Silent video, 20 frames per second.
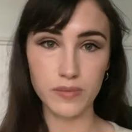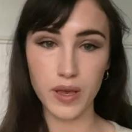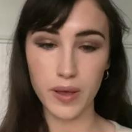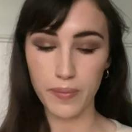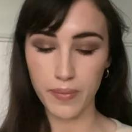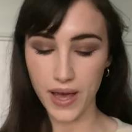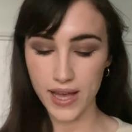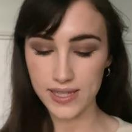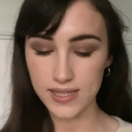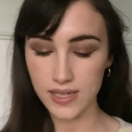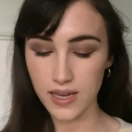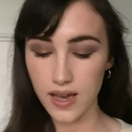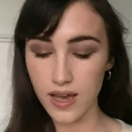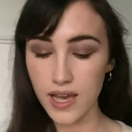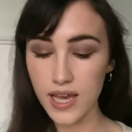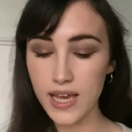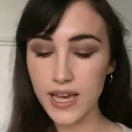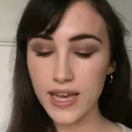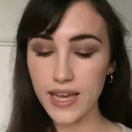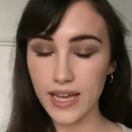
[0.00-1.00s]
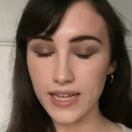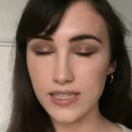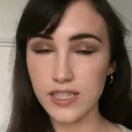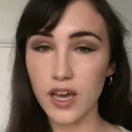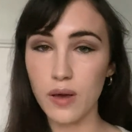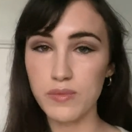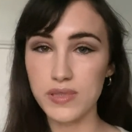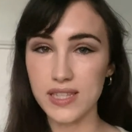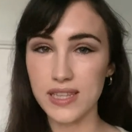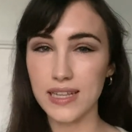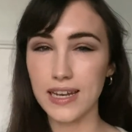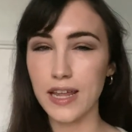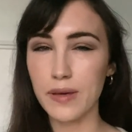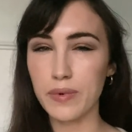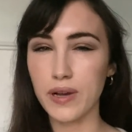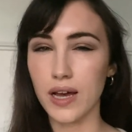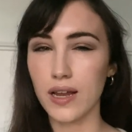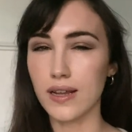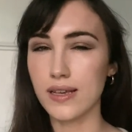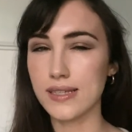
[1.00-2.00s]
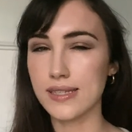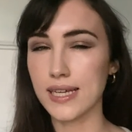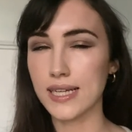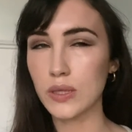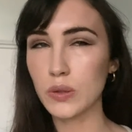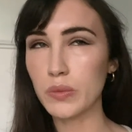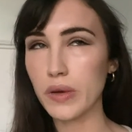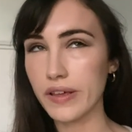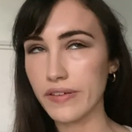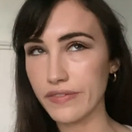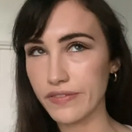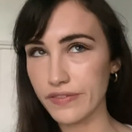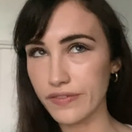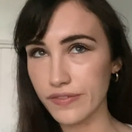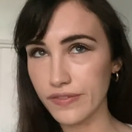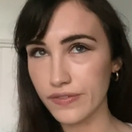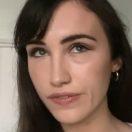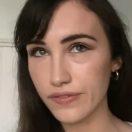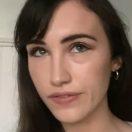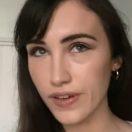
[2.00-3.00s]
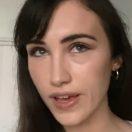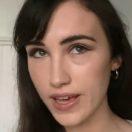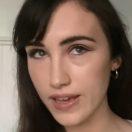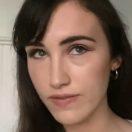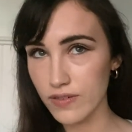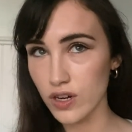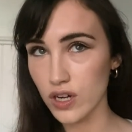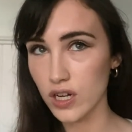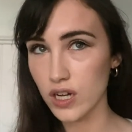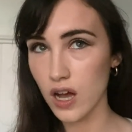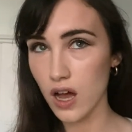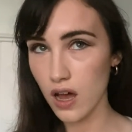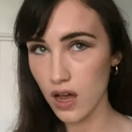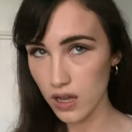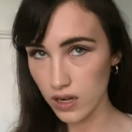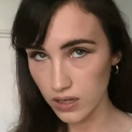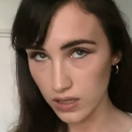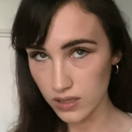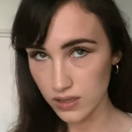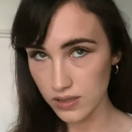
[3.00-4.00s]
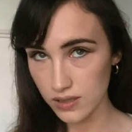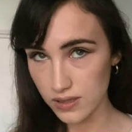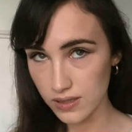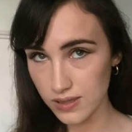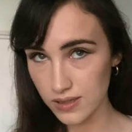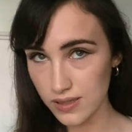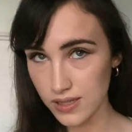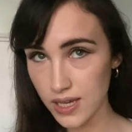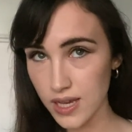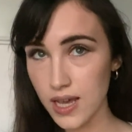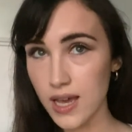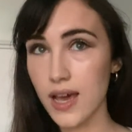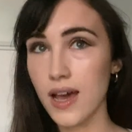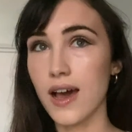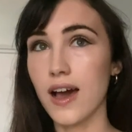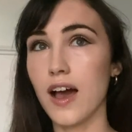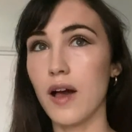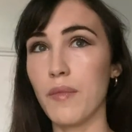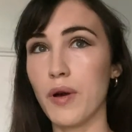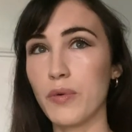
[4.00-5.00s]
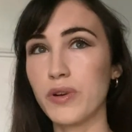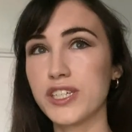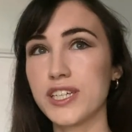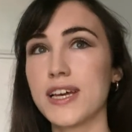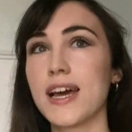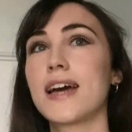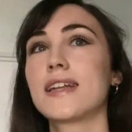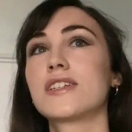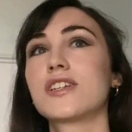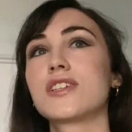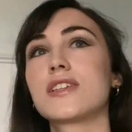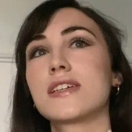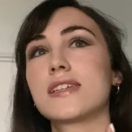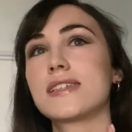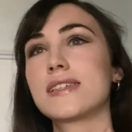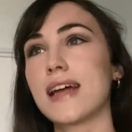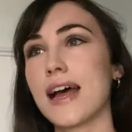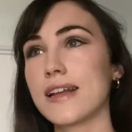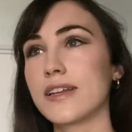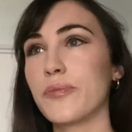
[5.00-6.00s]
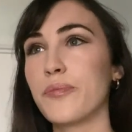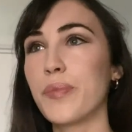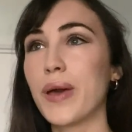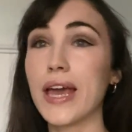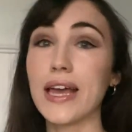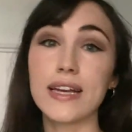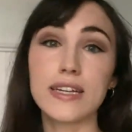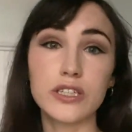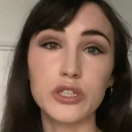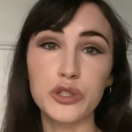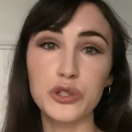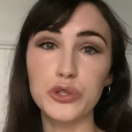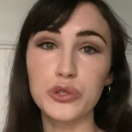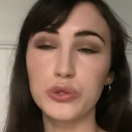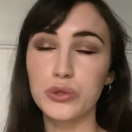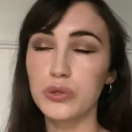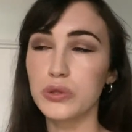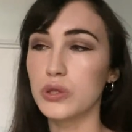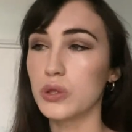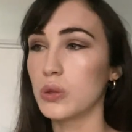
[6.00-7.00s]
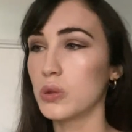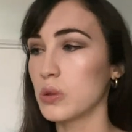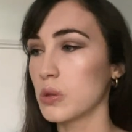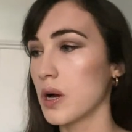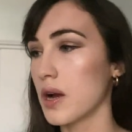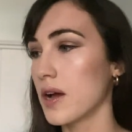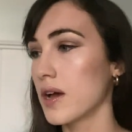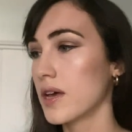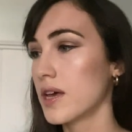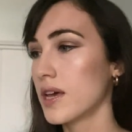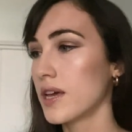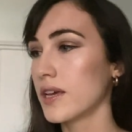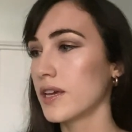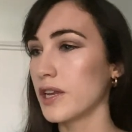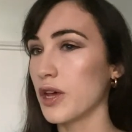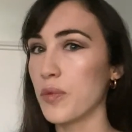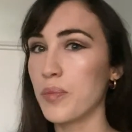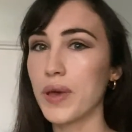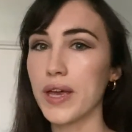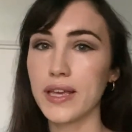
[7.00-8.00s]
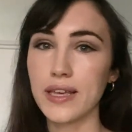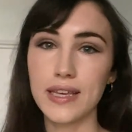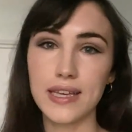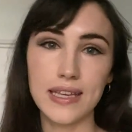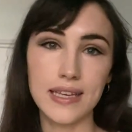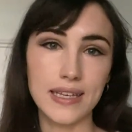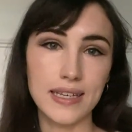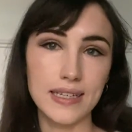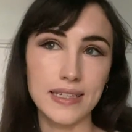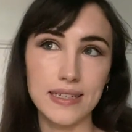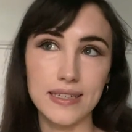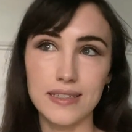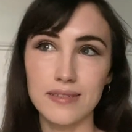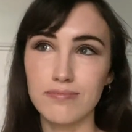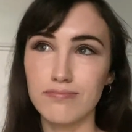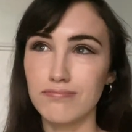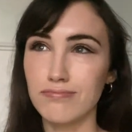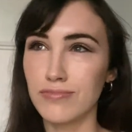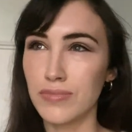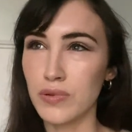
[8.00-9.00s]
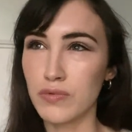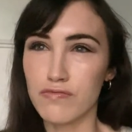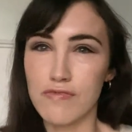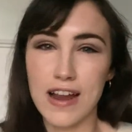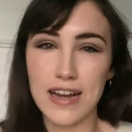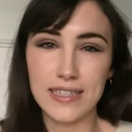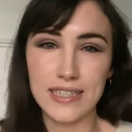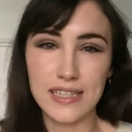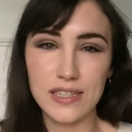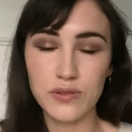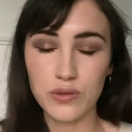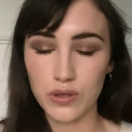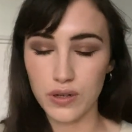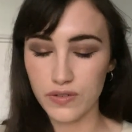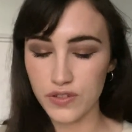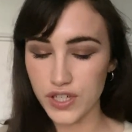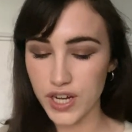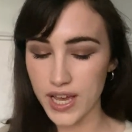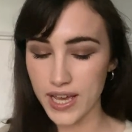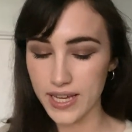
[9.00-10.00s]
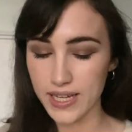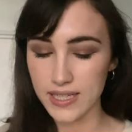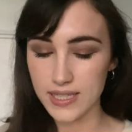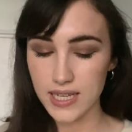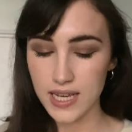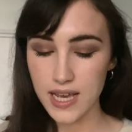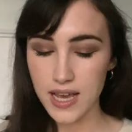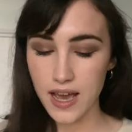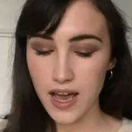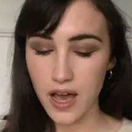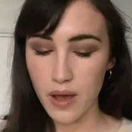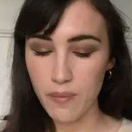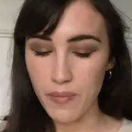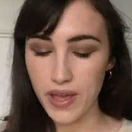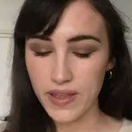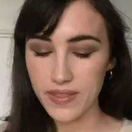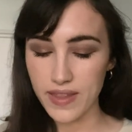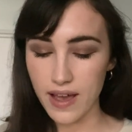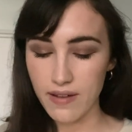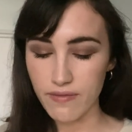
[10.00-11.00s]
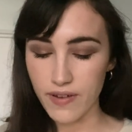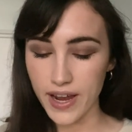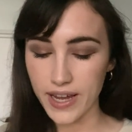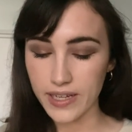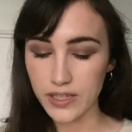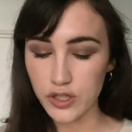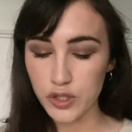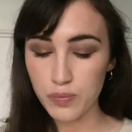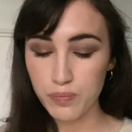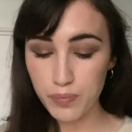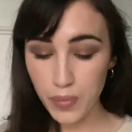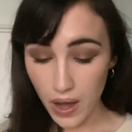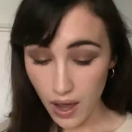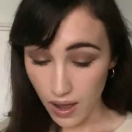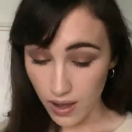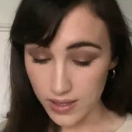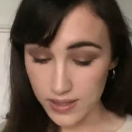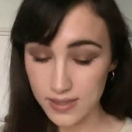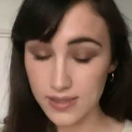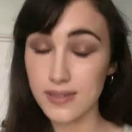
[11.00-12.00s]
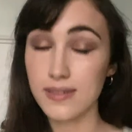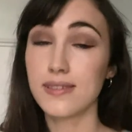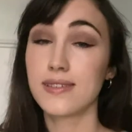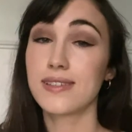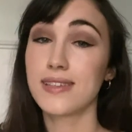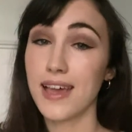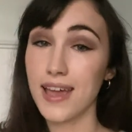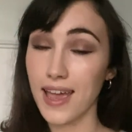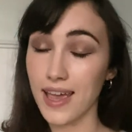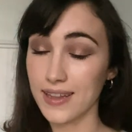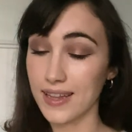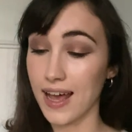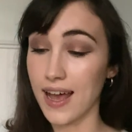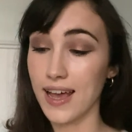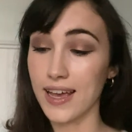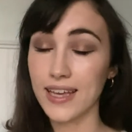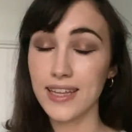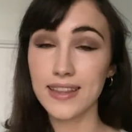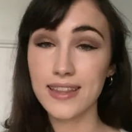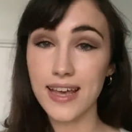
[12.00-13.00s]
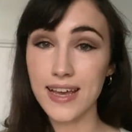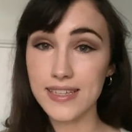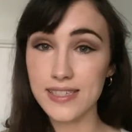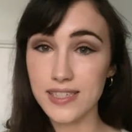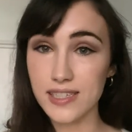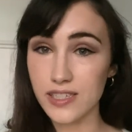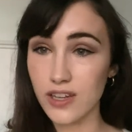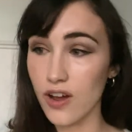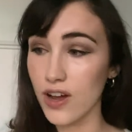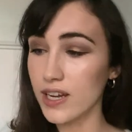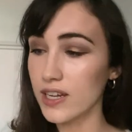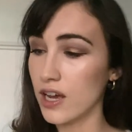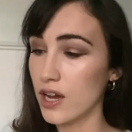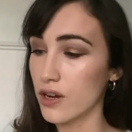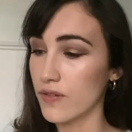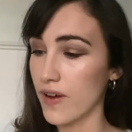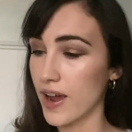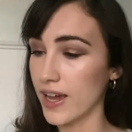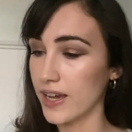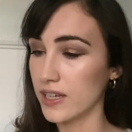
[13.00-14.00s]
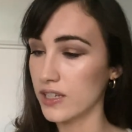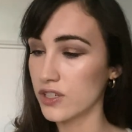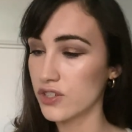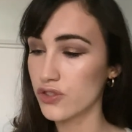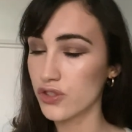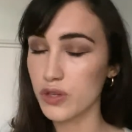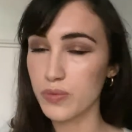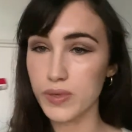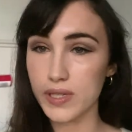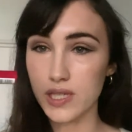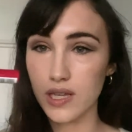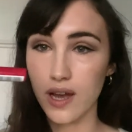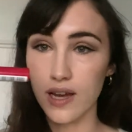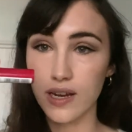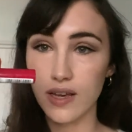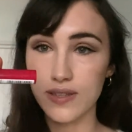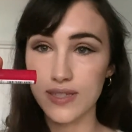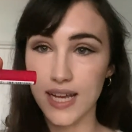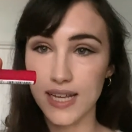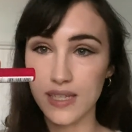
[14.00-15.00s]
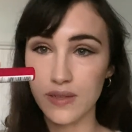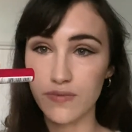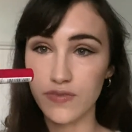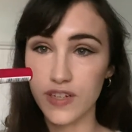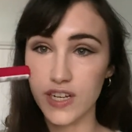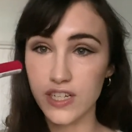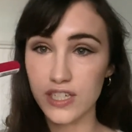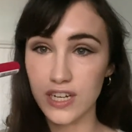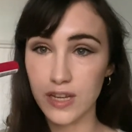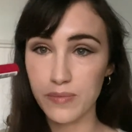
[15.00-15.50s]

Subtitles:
a bit better in terms of the lip colors. They're not my favorite colors. I wish they had just a standard pink nude or a, you know, pinky ready sort of shade in that range. But saying that, in their stylo range, super stylo satin finish